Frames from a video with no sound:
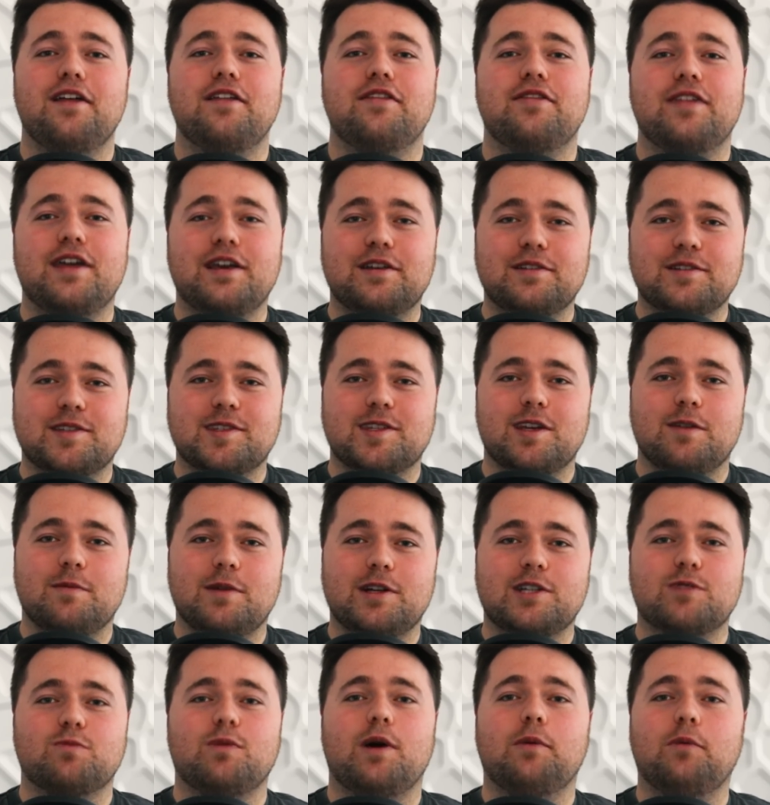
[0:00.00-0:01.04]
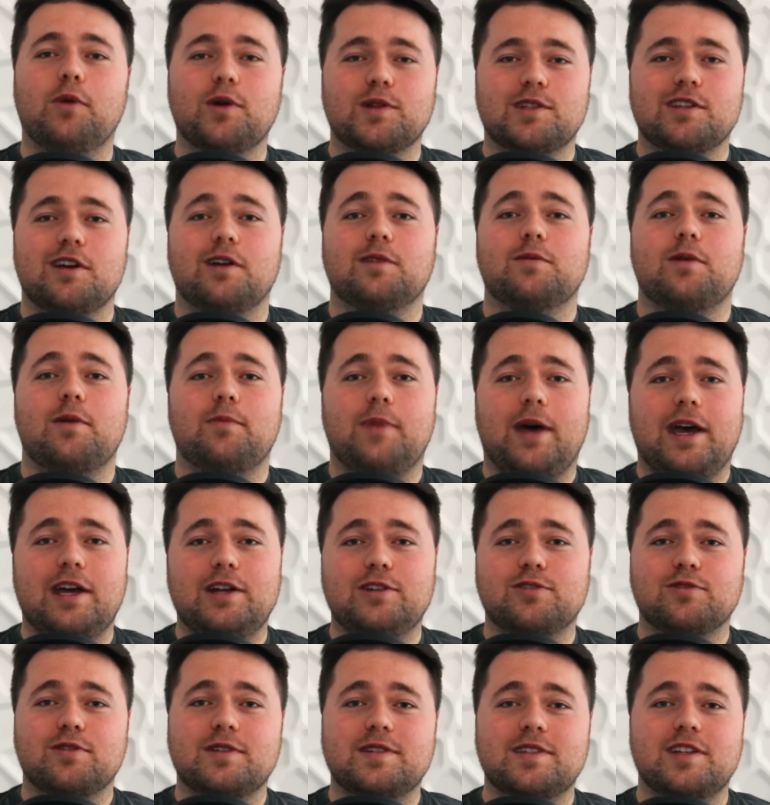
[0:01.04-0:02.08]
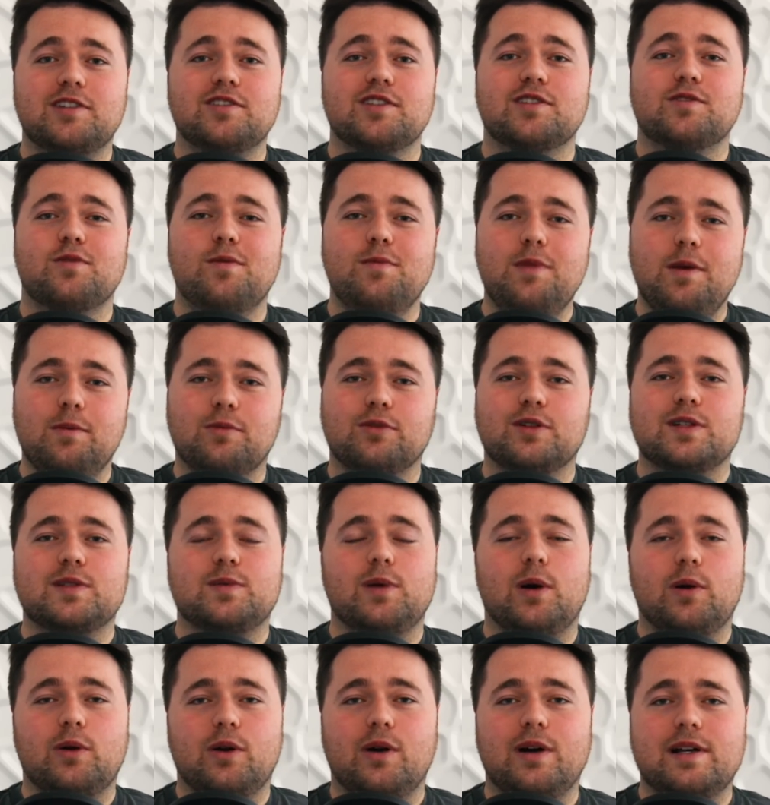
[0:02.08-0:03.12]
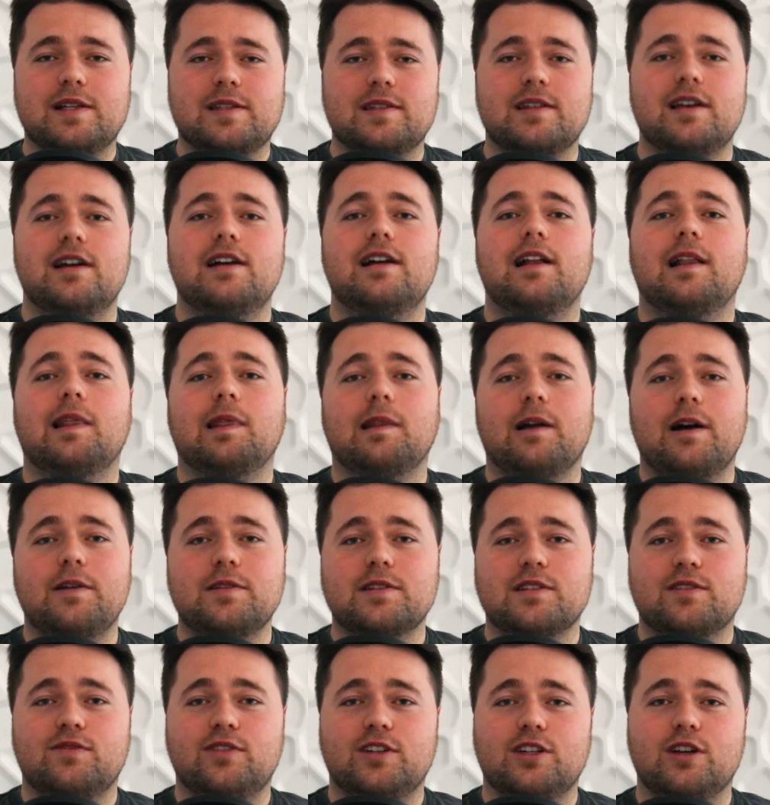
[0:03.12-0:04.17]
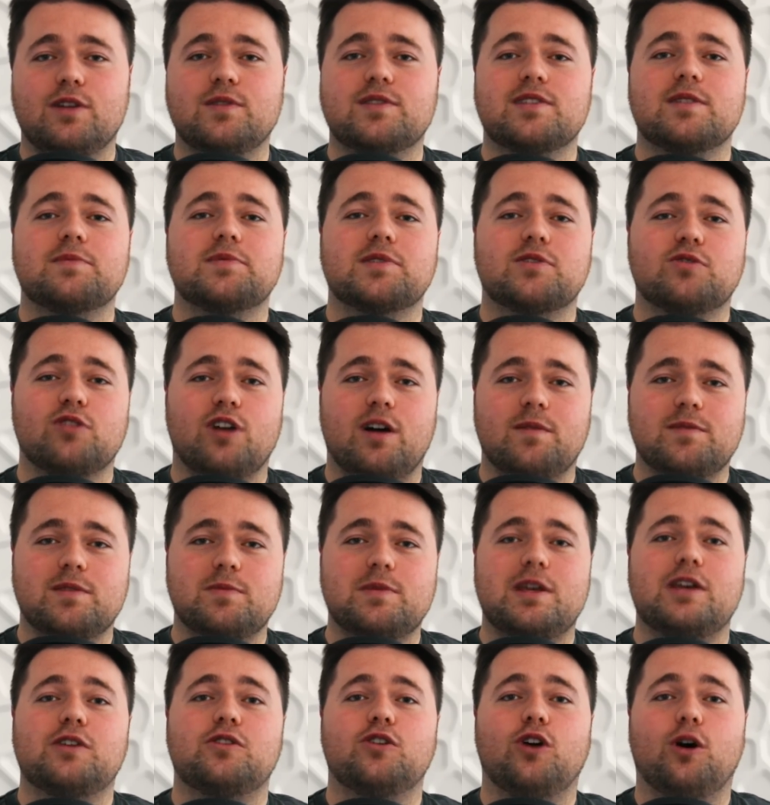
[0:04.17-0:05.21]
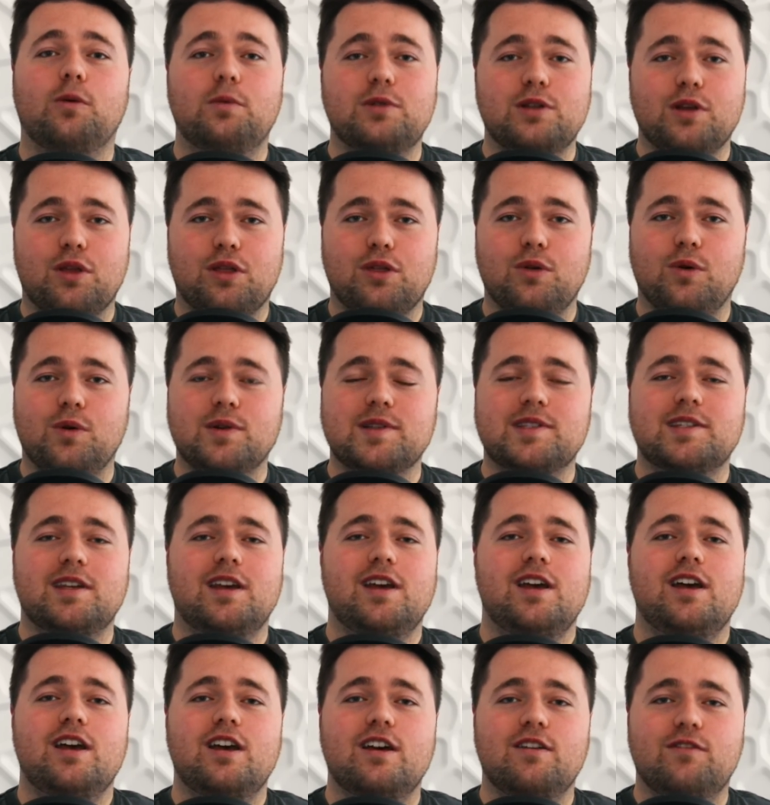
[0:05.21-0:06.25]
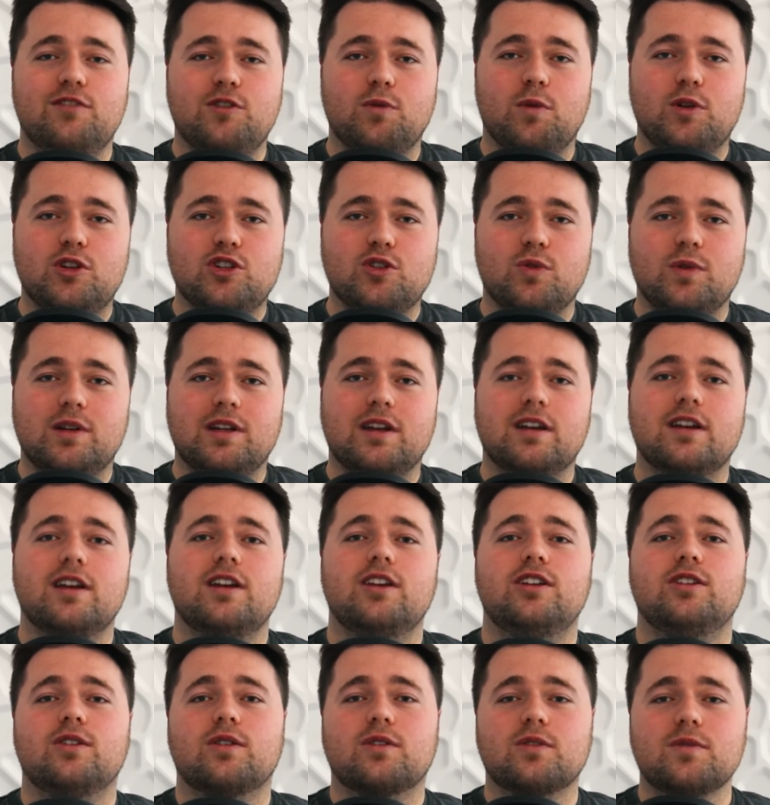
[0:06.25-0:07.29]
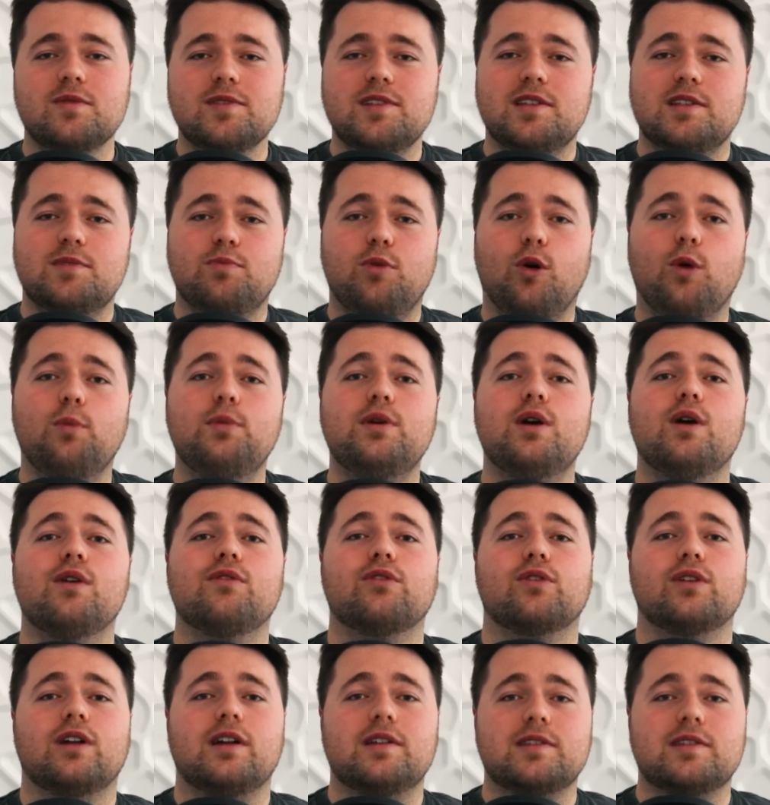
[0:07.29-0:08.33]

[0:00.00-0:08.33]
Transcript: Thank you so much one more time to my patrons, and just remember as well, guys, like this video, subscribe to me, and comment your thoughts if you enjoyed it. You can also support me over on